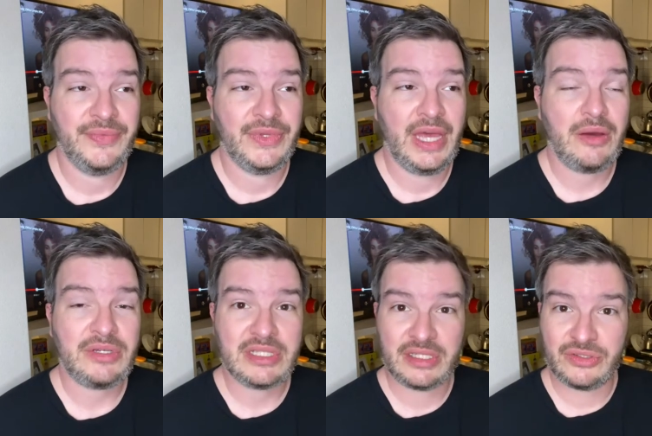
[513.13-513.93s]
that
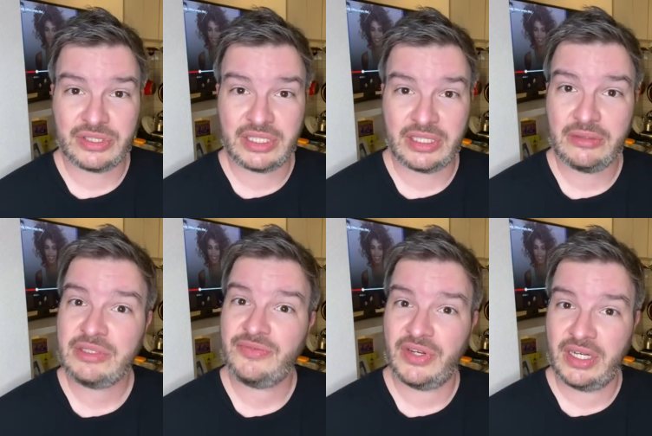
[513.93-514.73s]
was interesting. That
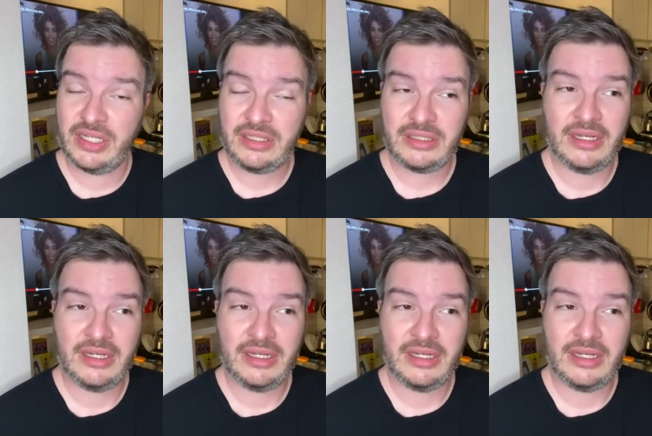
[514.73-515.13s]
was fun,